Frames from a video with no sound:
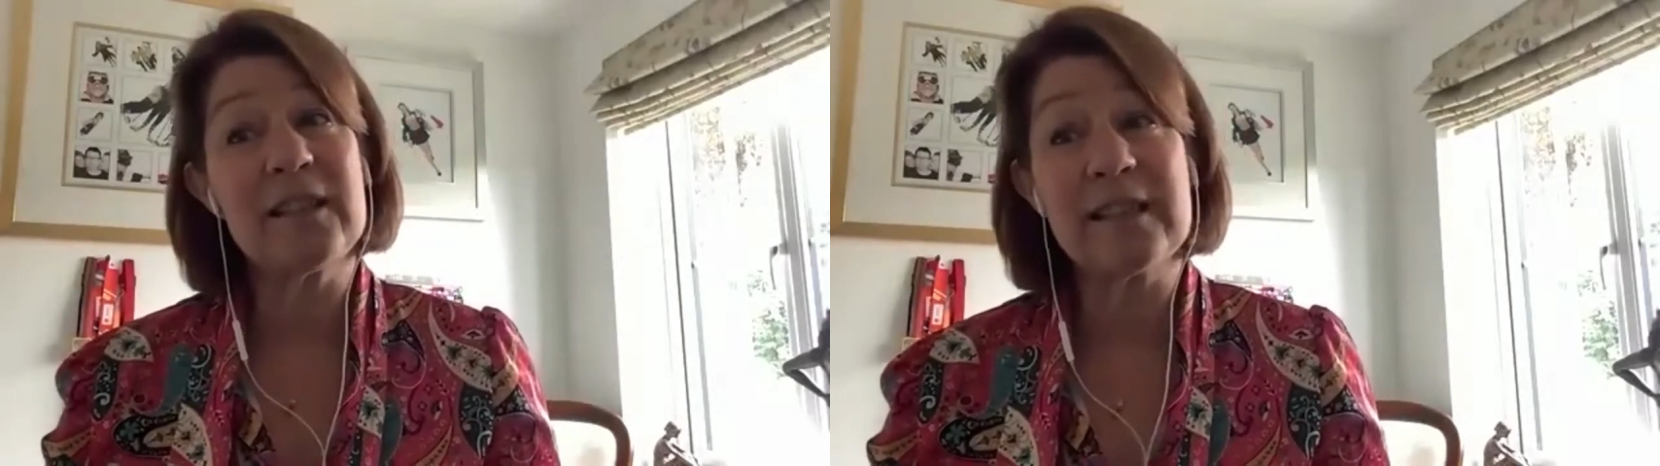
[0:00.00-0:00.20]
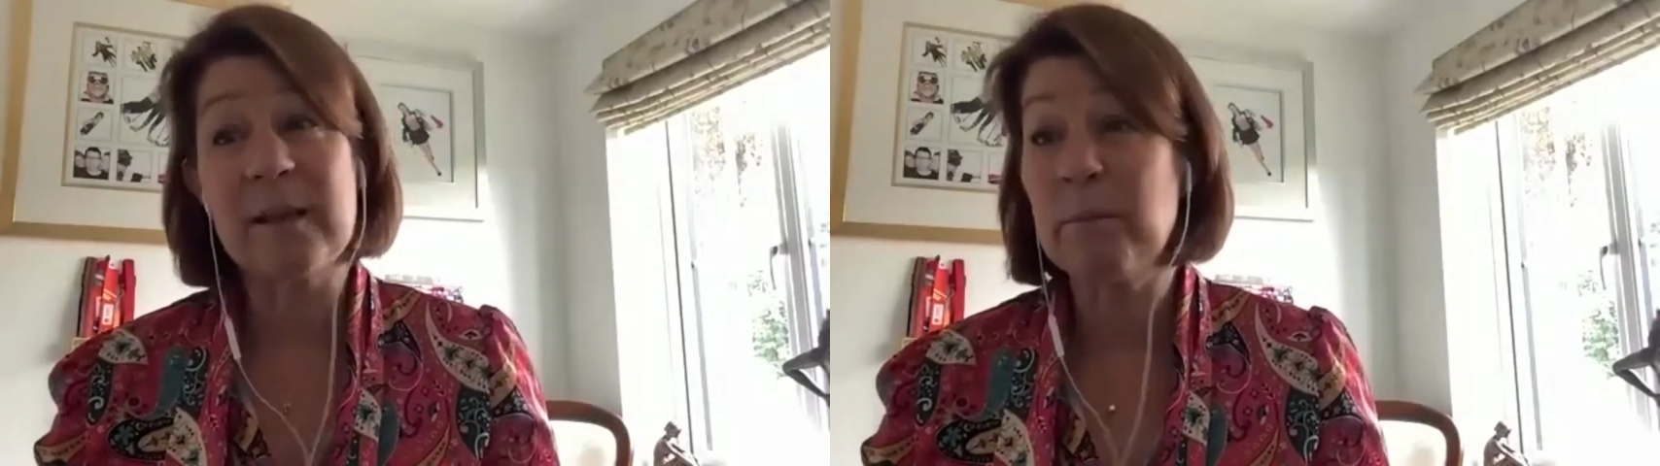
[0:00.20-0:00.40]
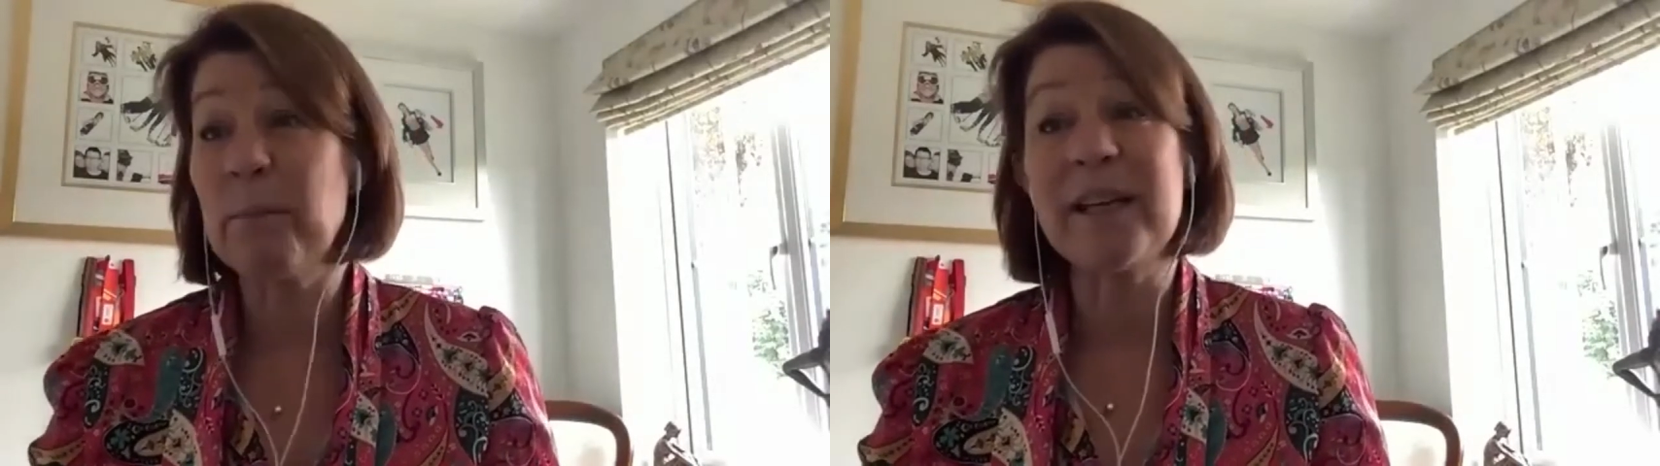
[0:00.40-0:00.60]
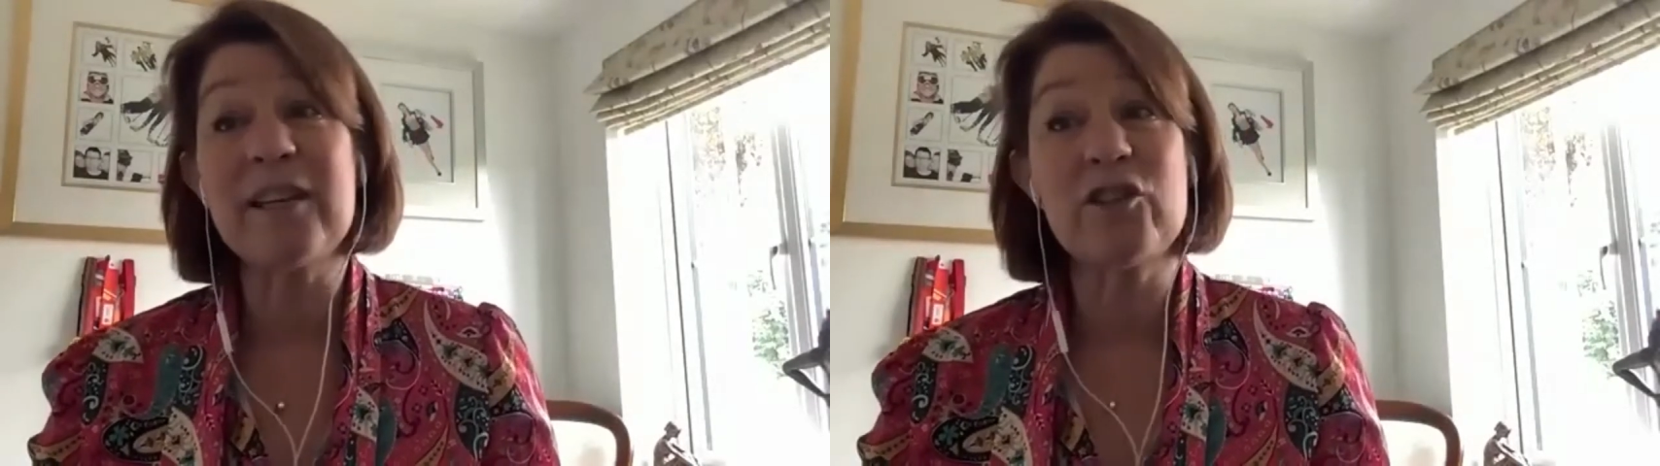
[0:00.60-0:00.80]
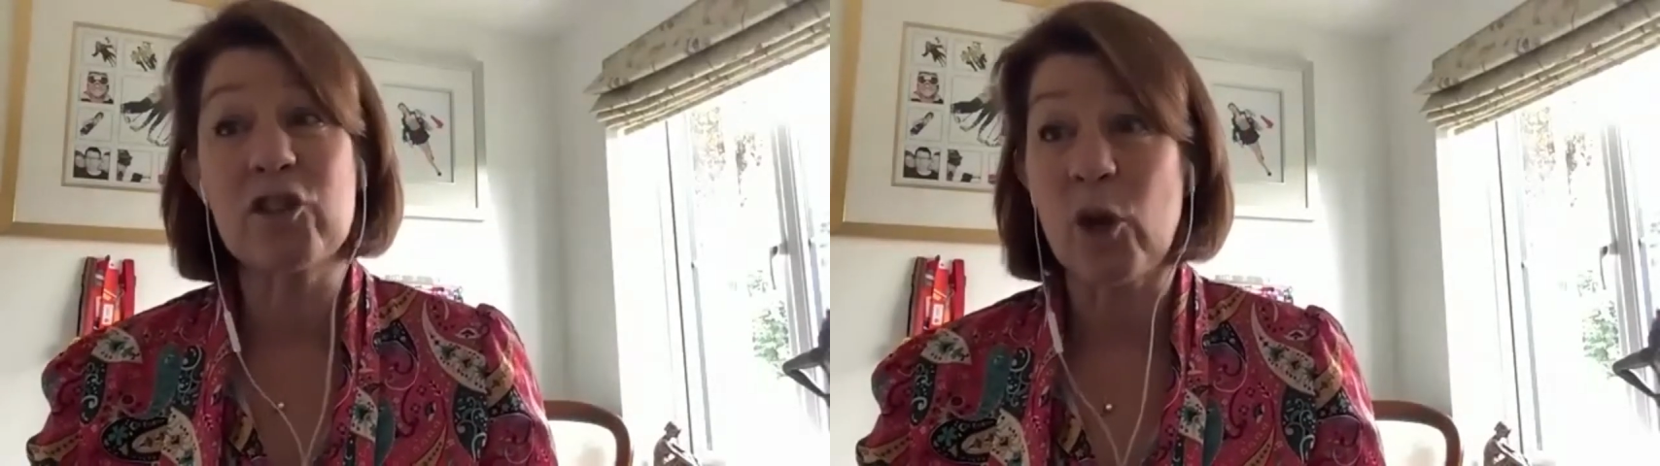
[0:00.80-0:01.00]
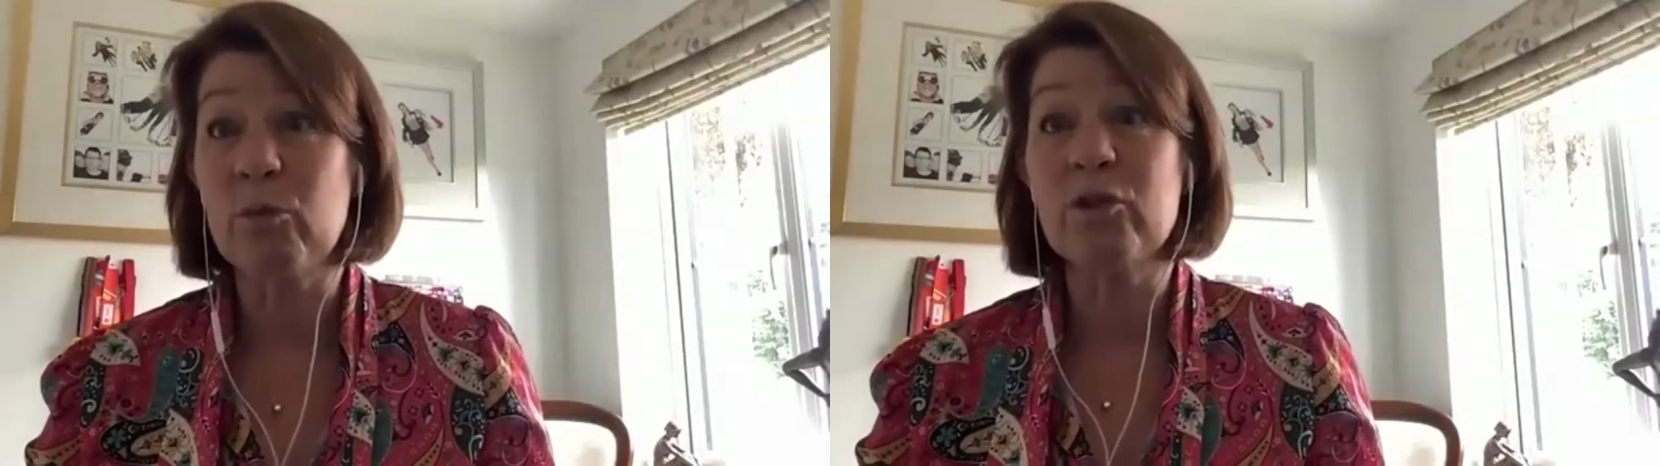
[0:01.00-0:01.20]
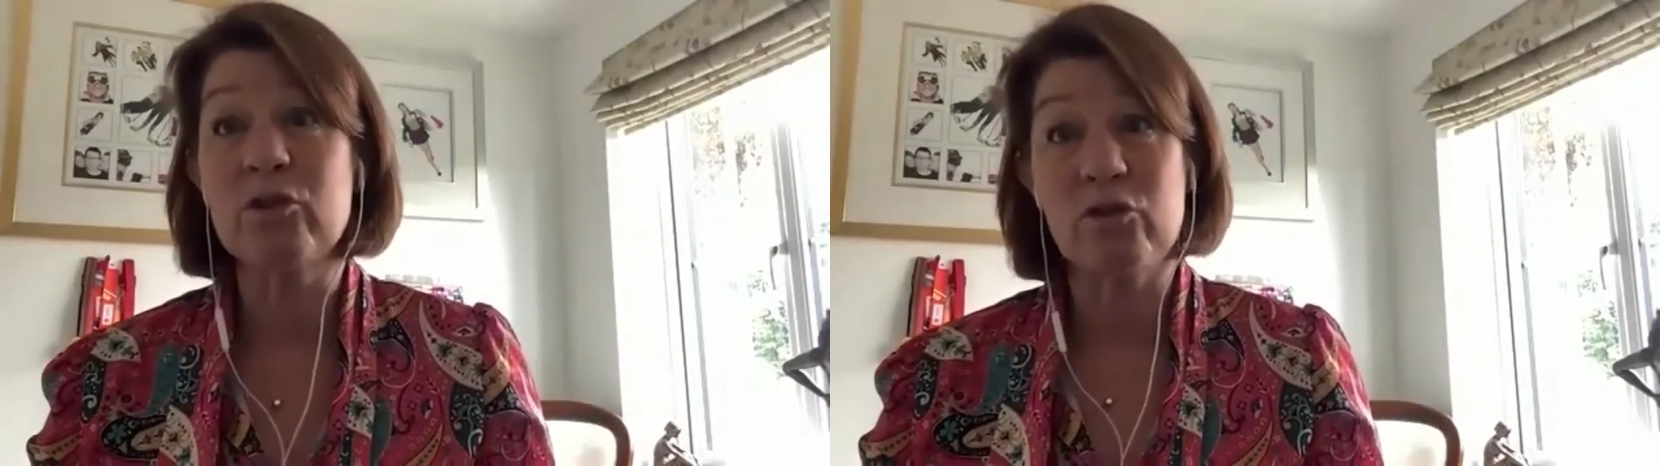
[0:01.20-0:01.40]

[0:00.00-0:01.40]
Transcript: simply don't